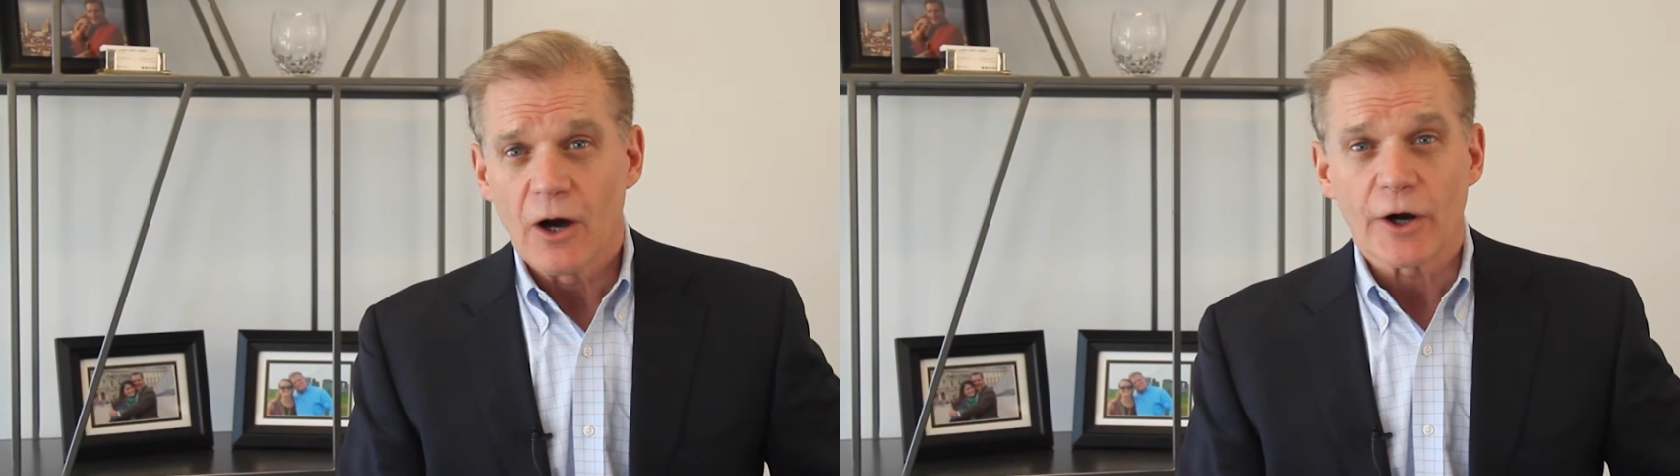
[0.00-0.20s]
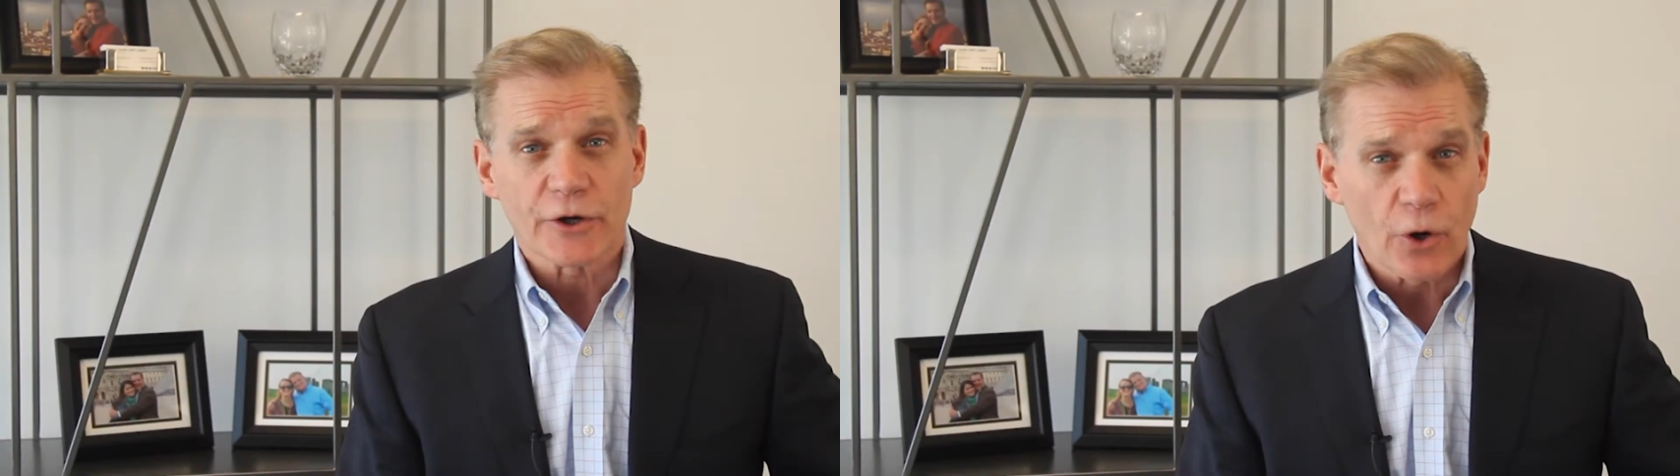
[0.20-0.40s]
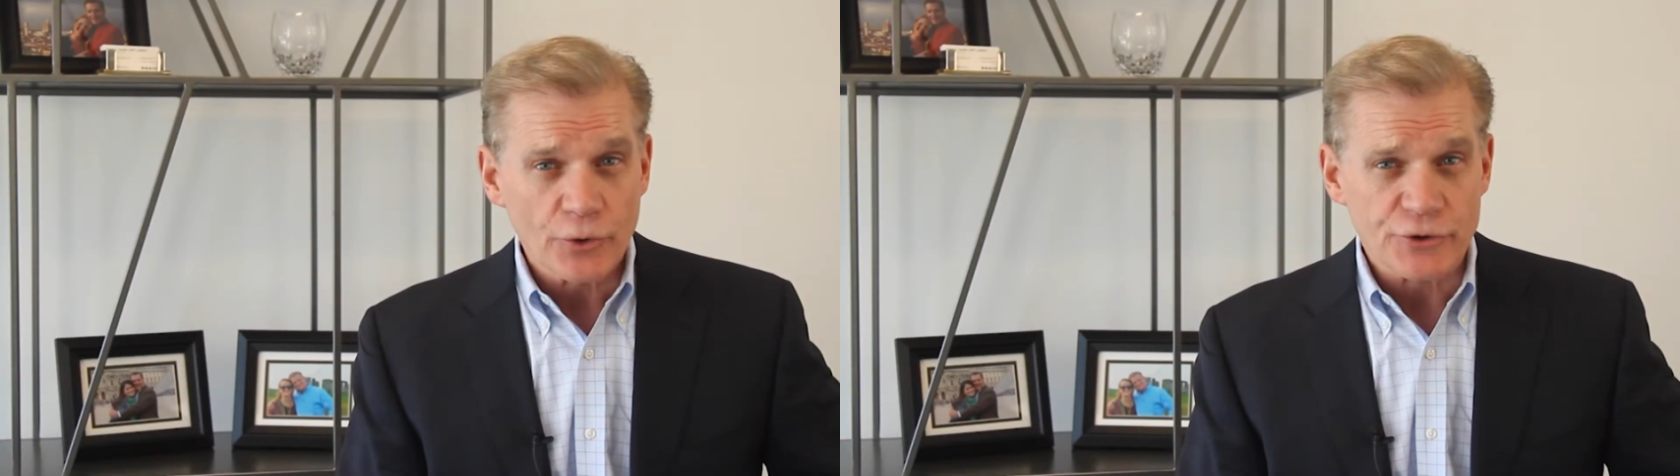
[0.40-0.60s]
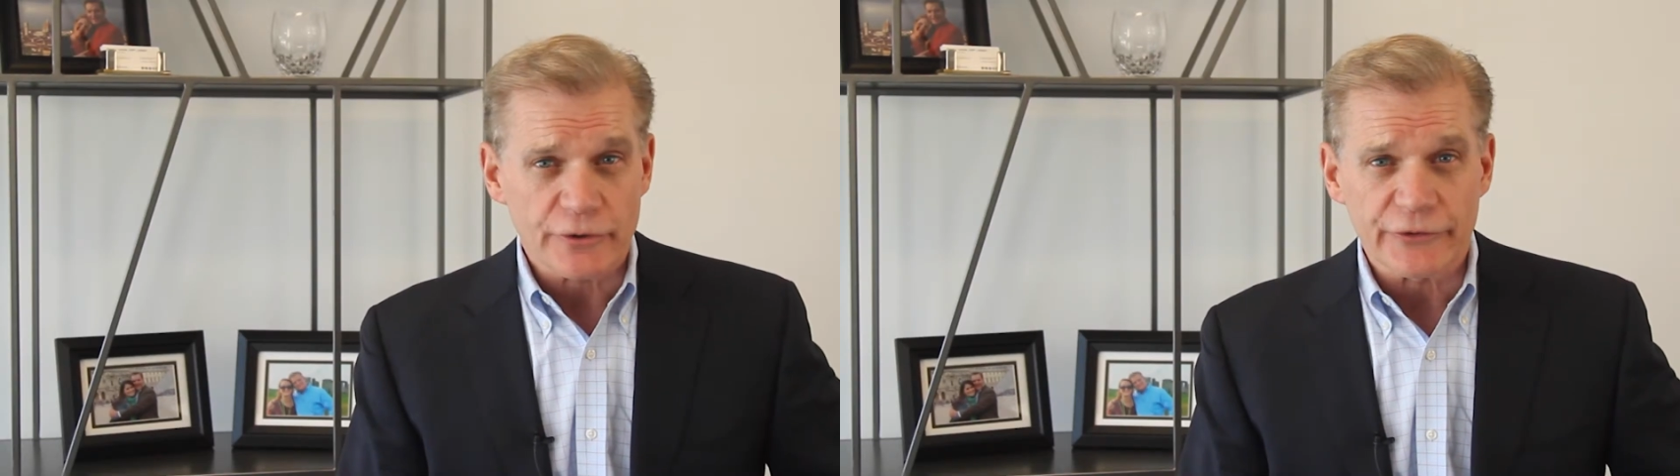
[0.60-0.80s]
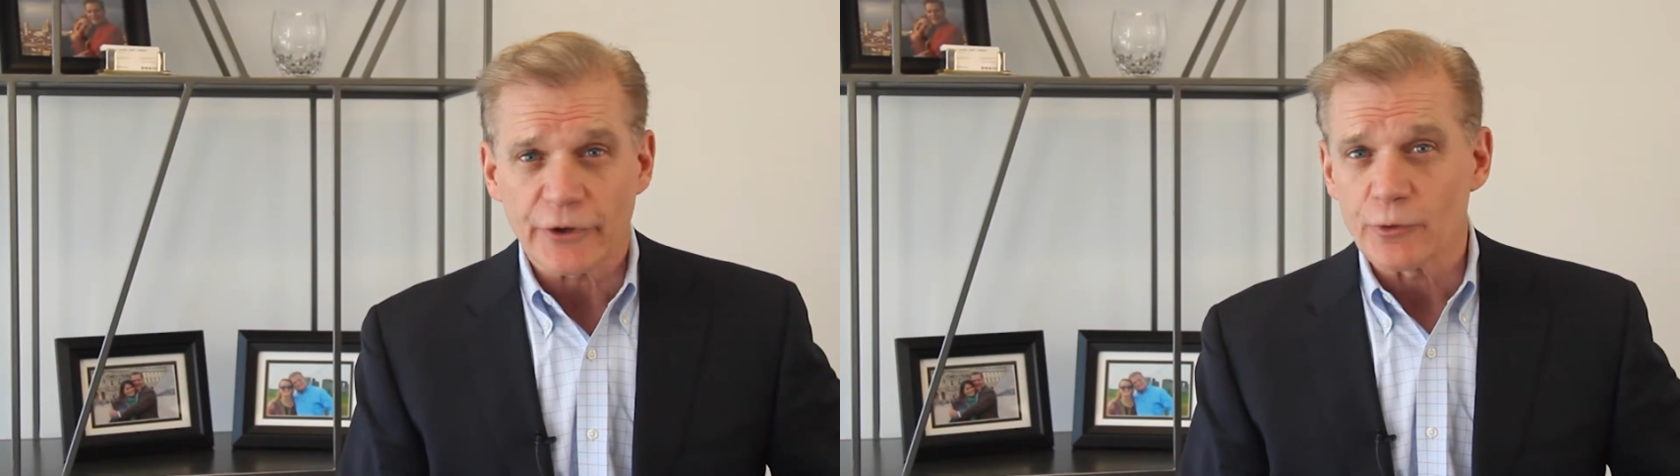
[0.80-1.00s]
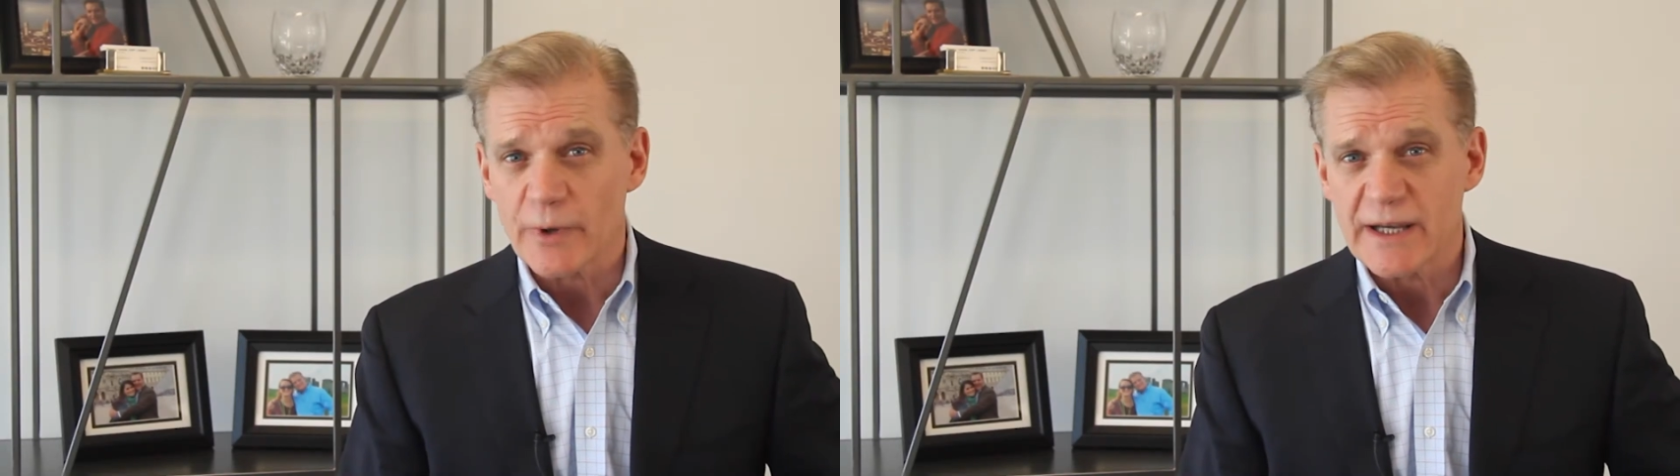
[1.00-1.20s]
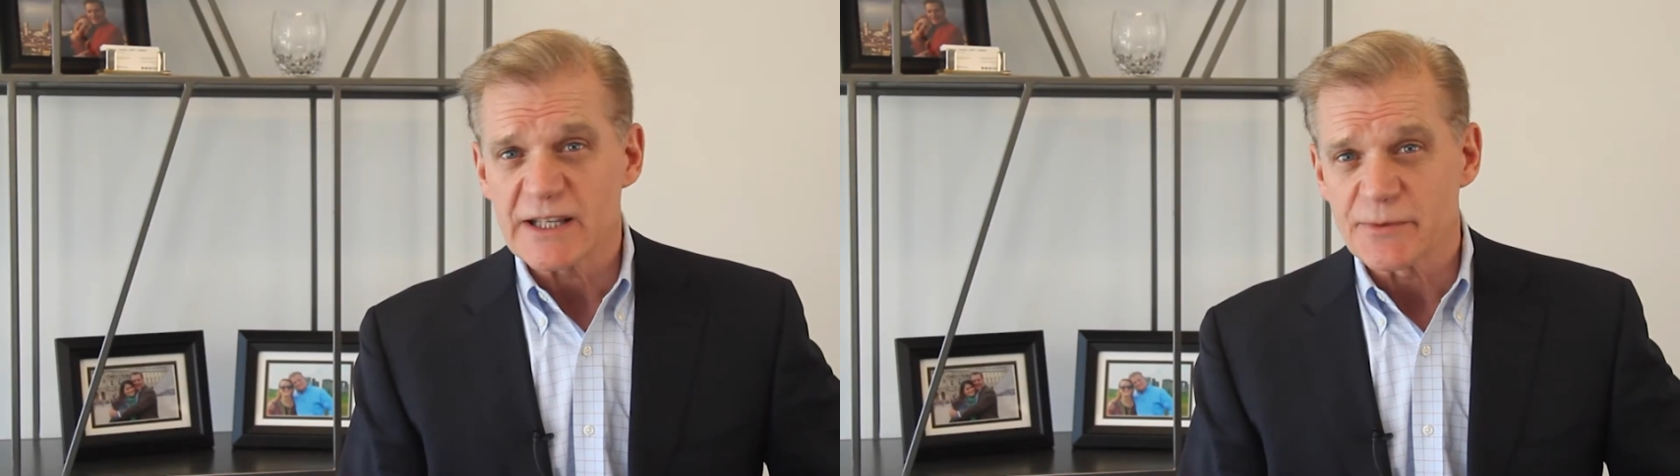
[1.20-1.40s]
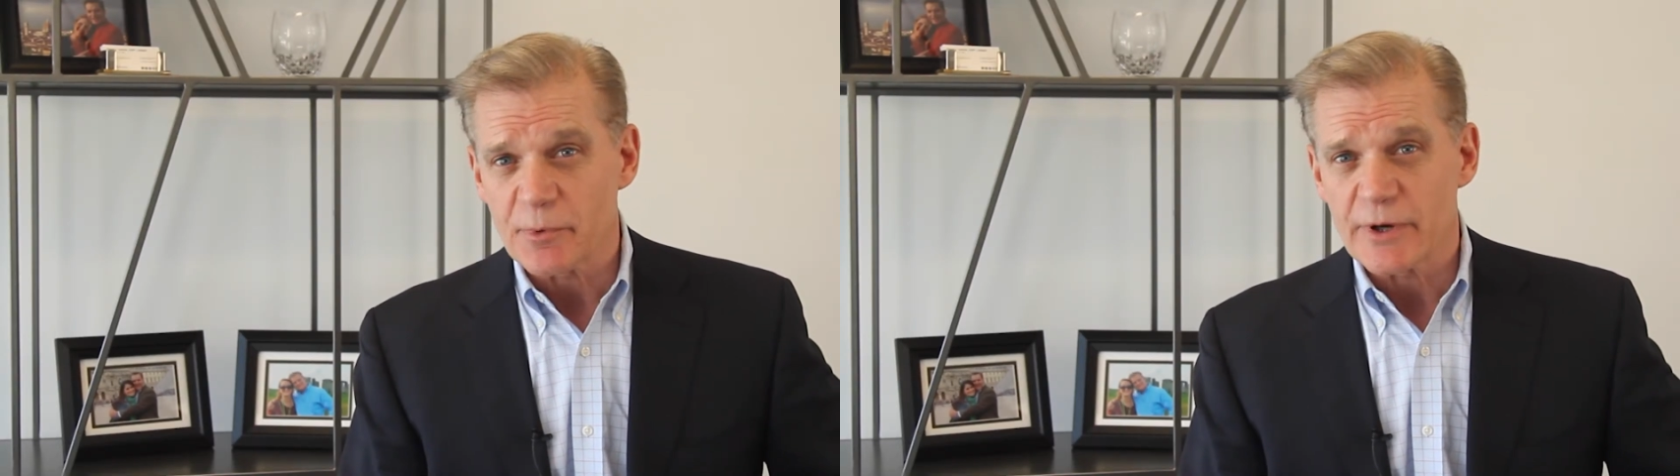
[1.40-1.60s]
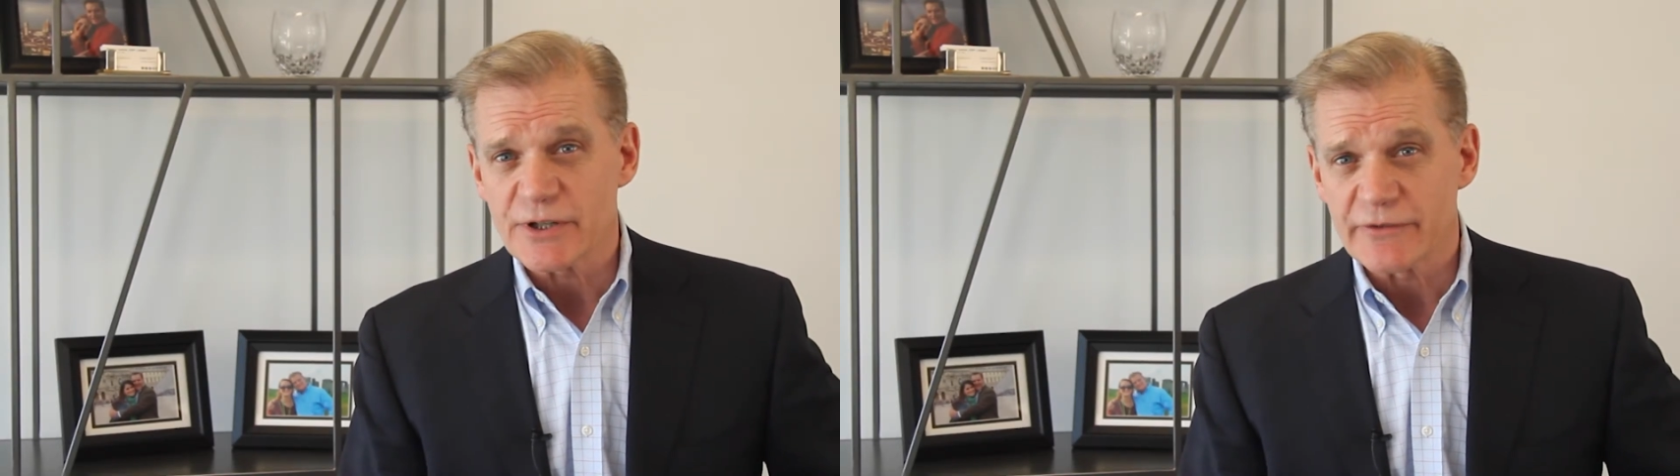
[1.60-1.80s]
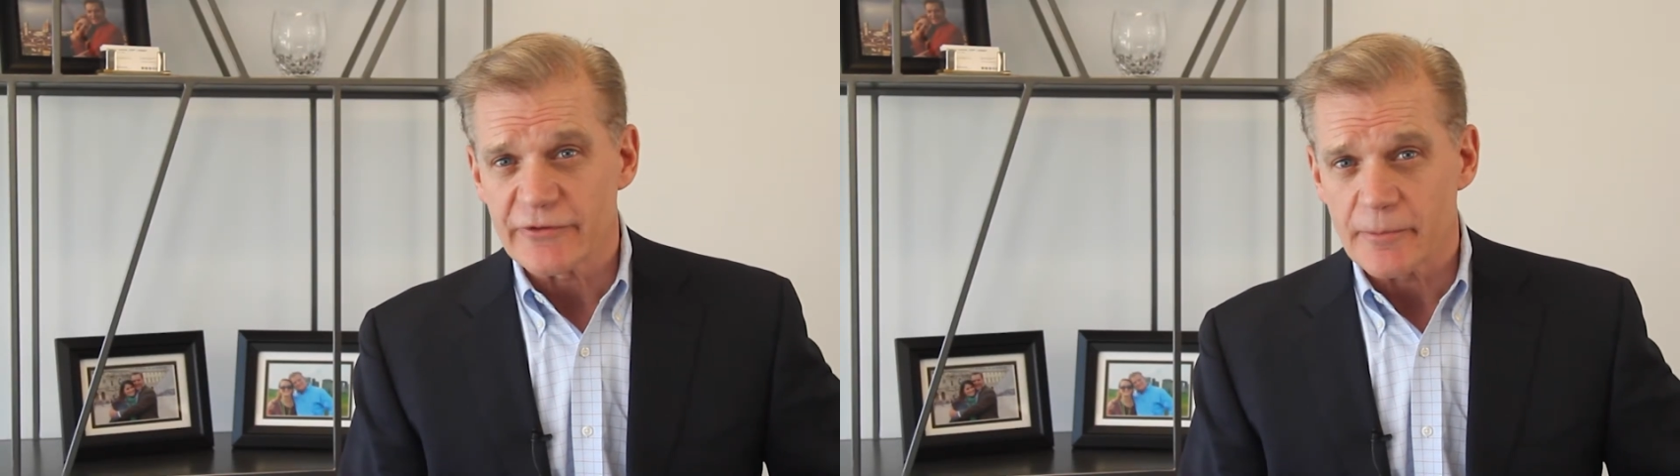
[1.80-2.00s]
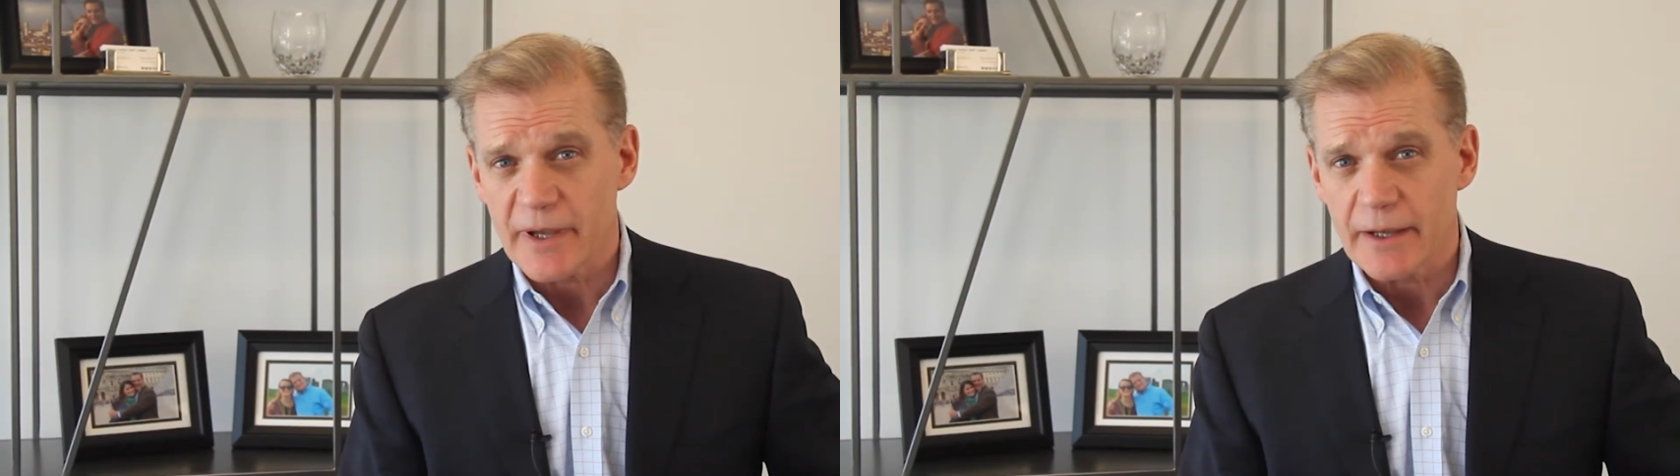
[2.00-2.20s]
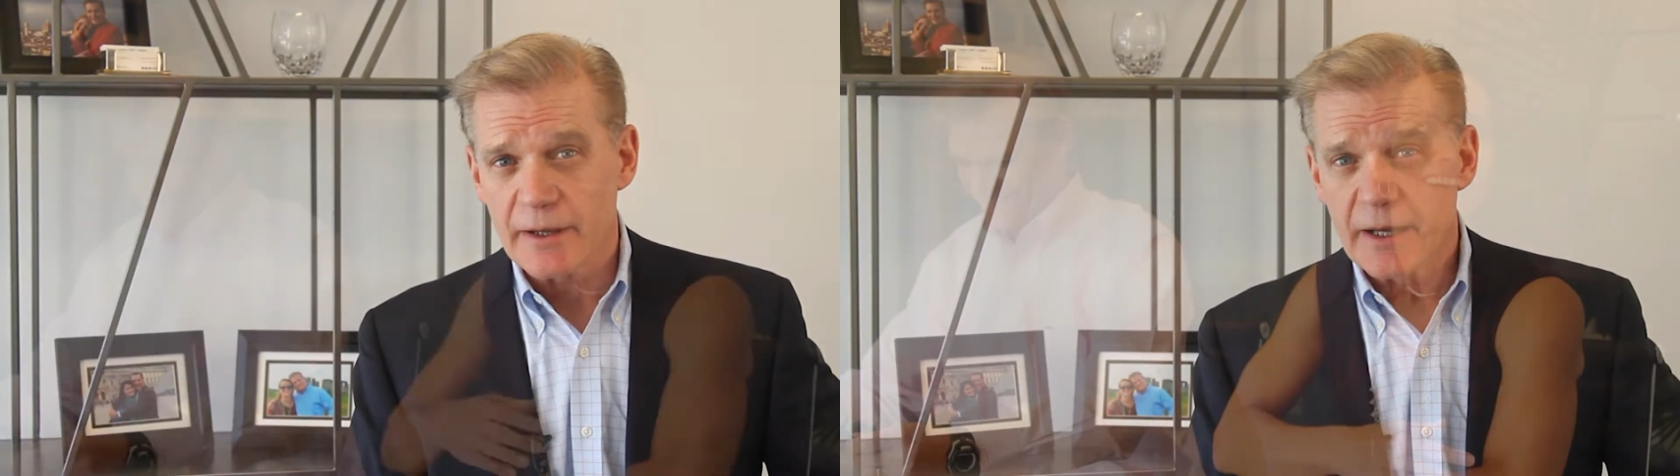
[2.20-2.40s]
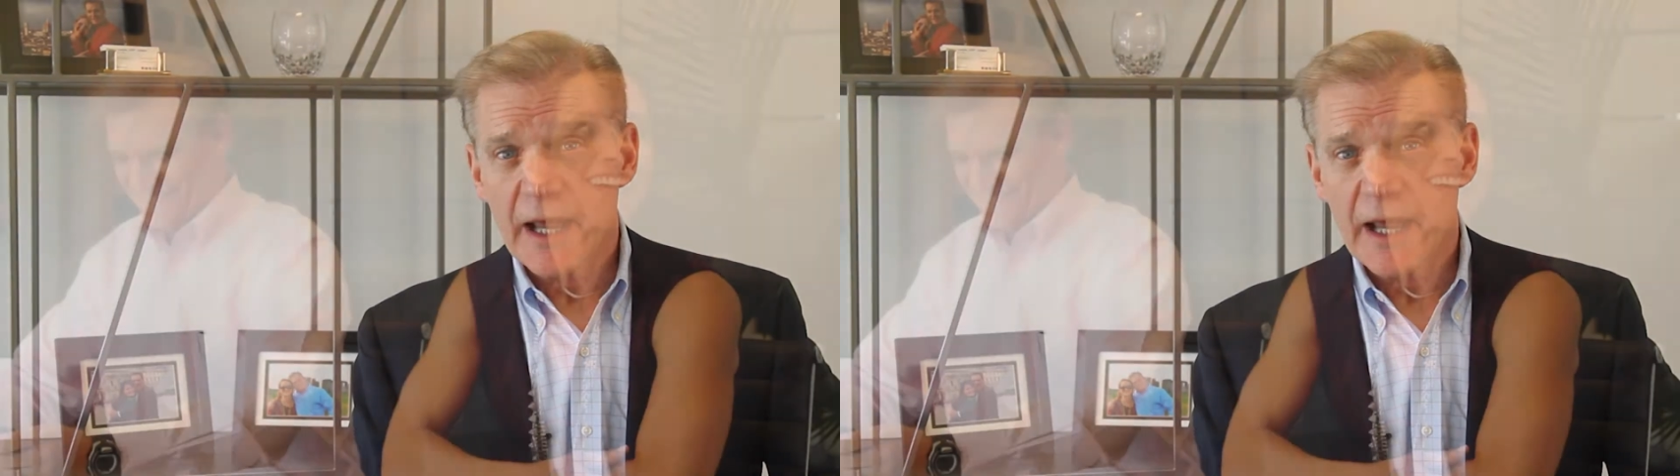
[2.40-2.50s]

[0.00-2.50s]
Our culture is a great inspiration for me,